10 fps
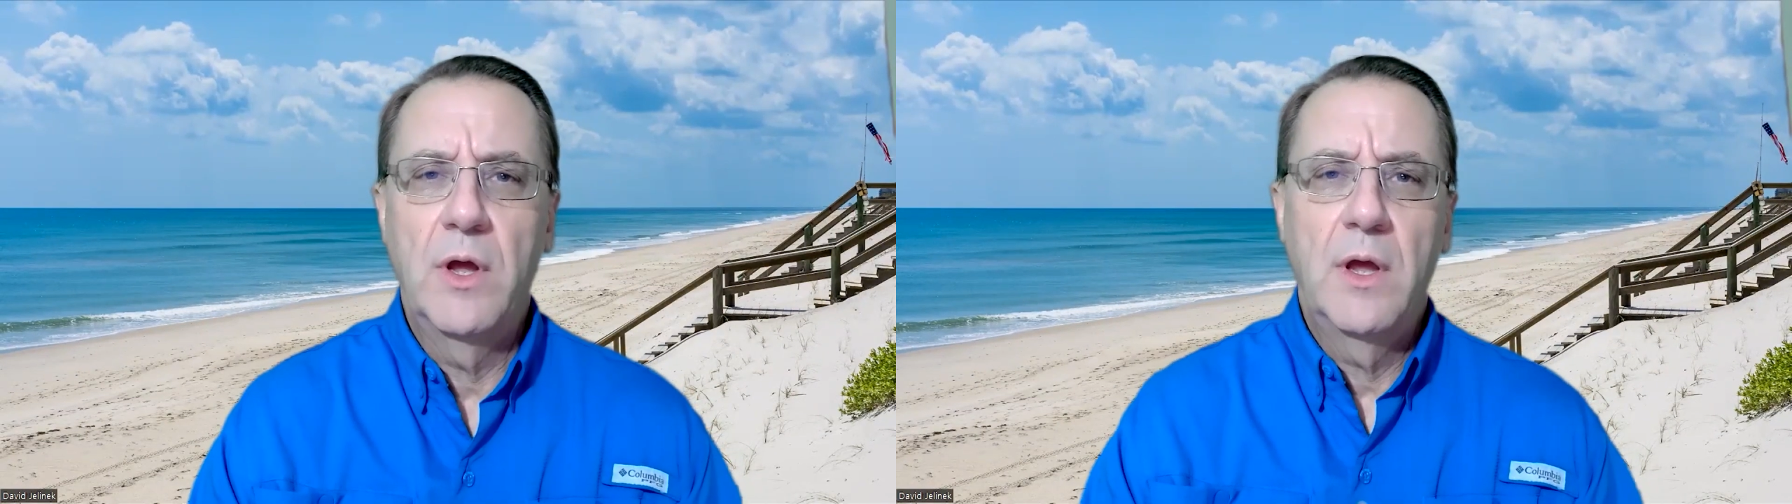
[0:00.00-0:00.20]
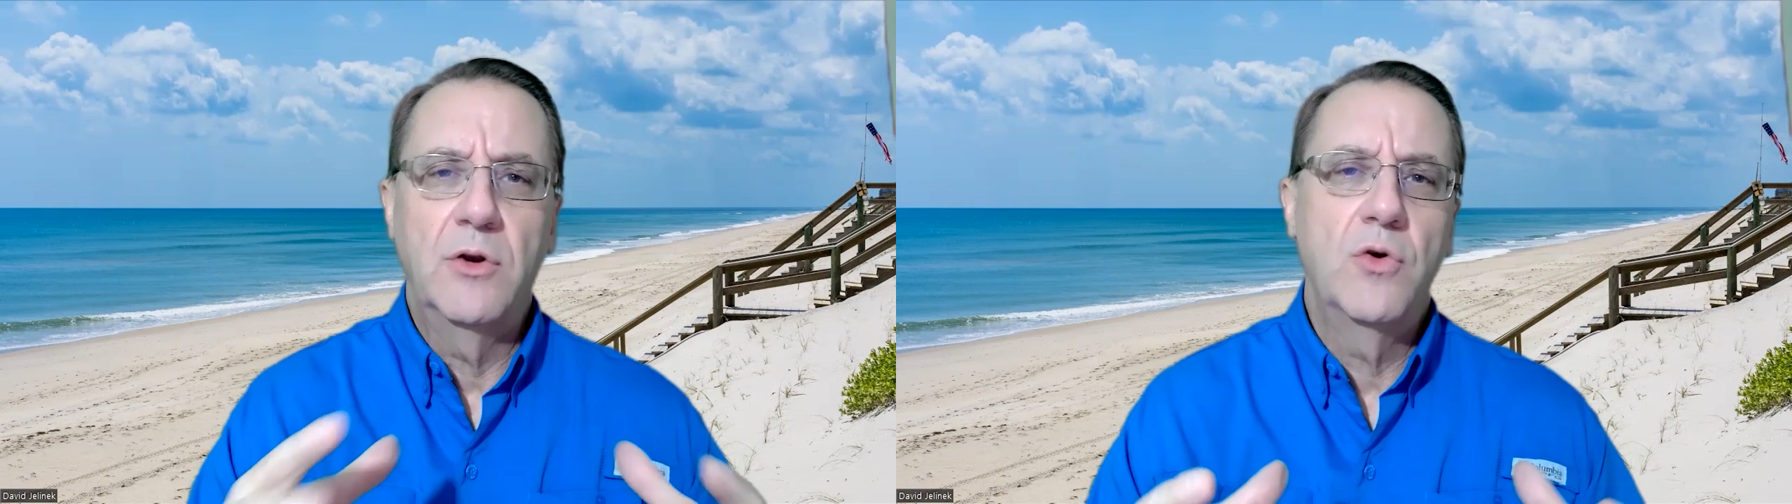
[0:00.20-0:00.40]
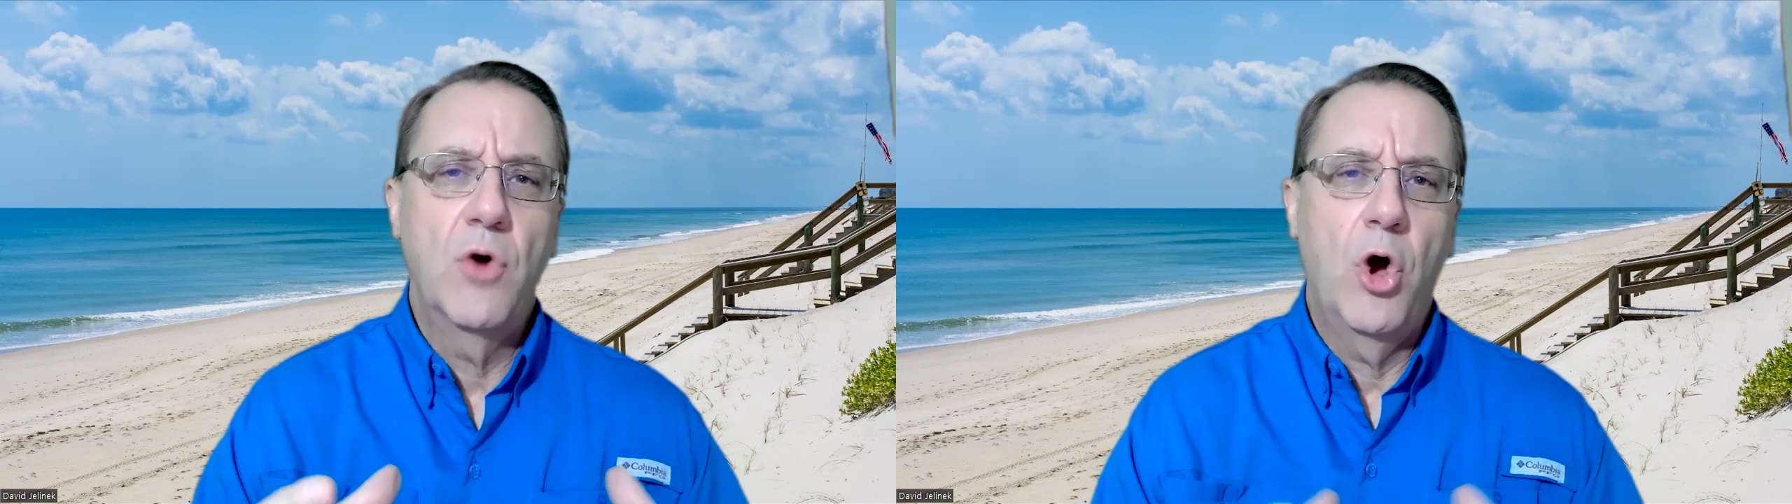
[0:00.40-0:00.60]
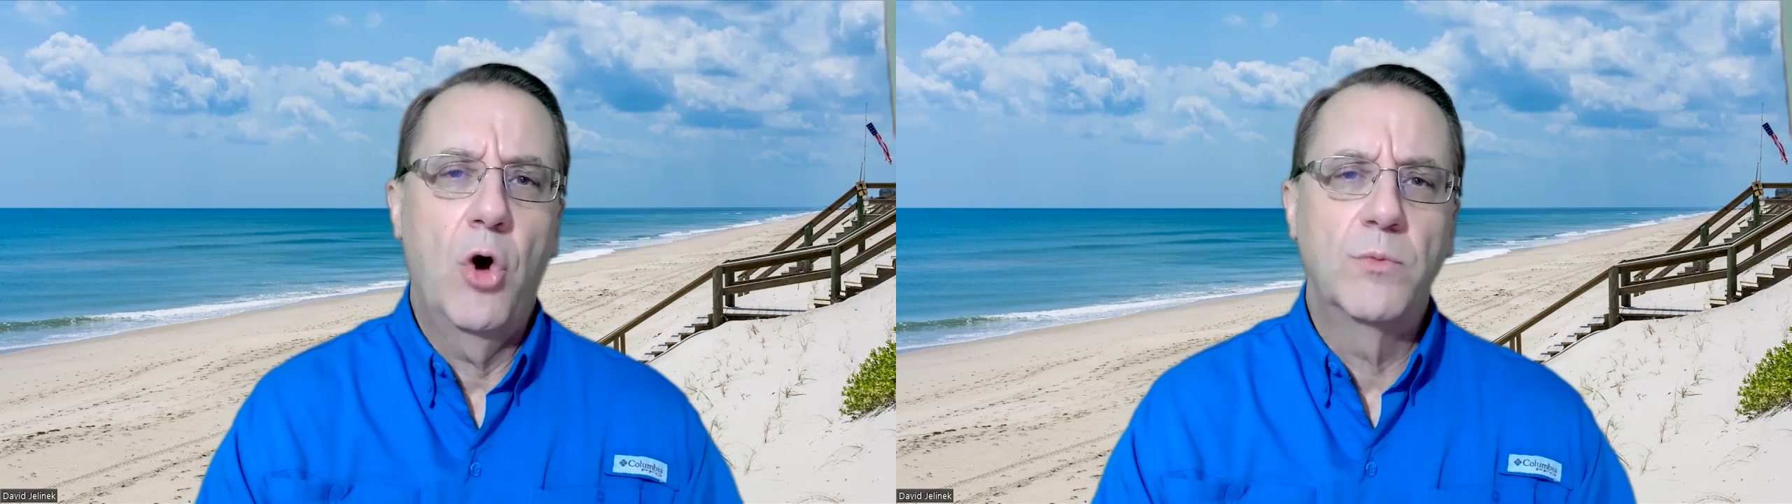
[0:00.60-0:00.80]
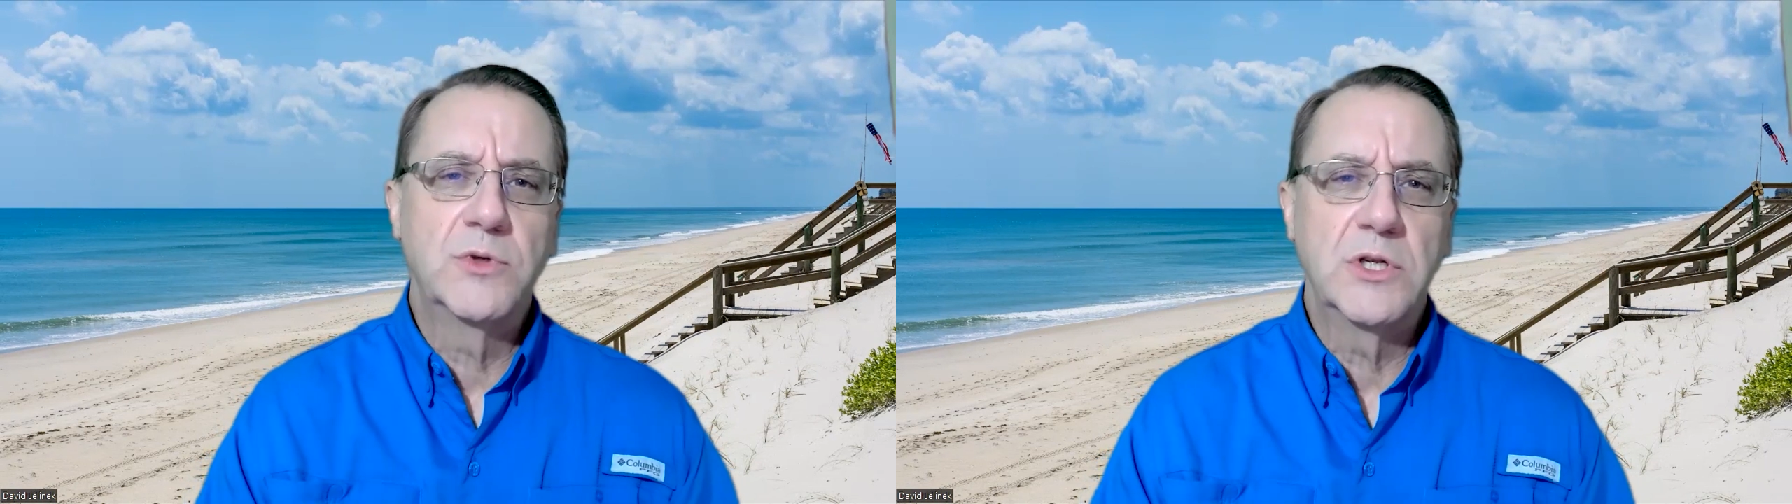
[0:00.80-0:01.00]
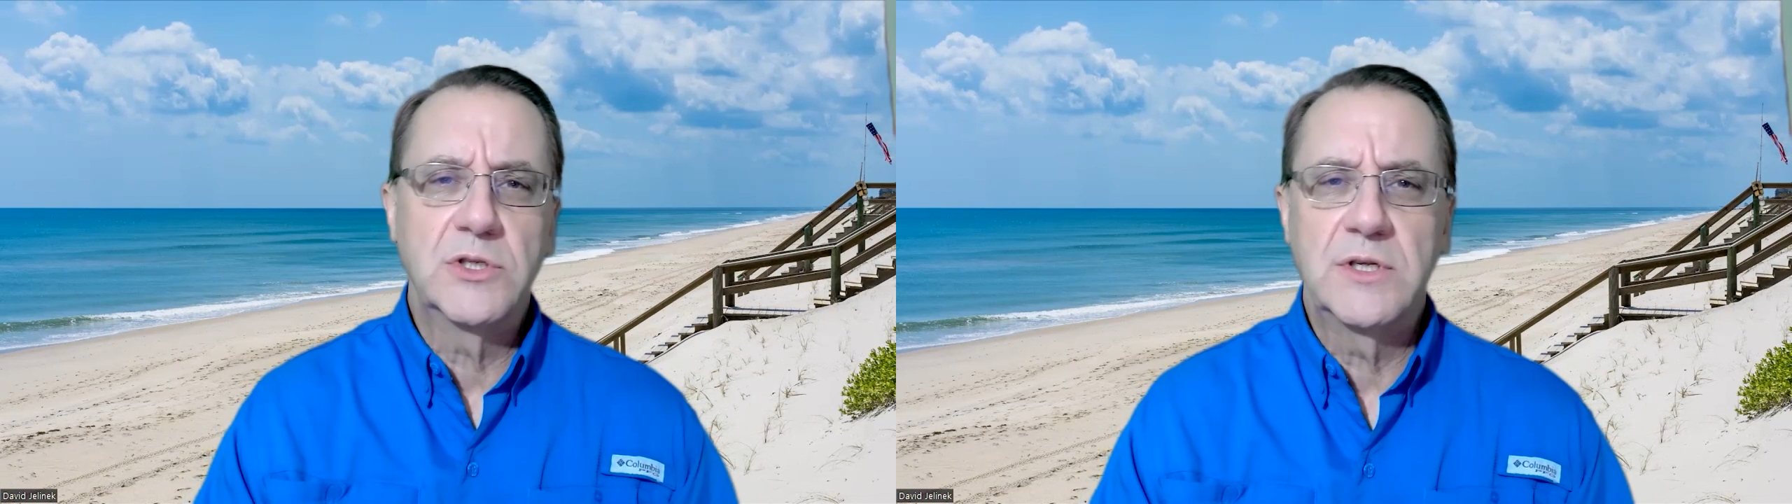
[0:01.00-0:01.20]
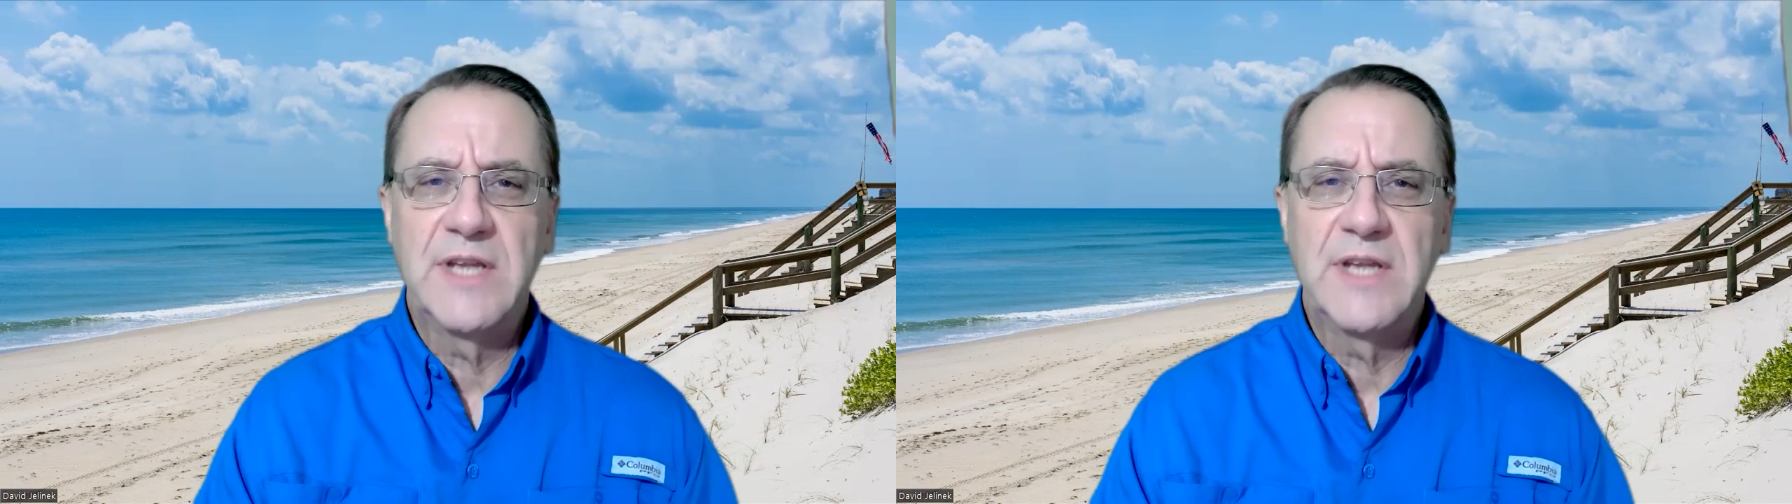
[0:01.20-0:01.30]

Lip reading: in new homes since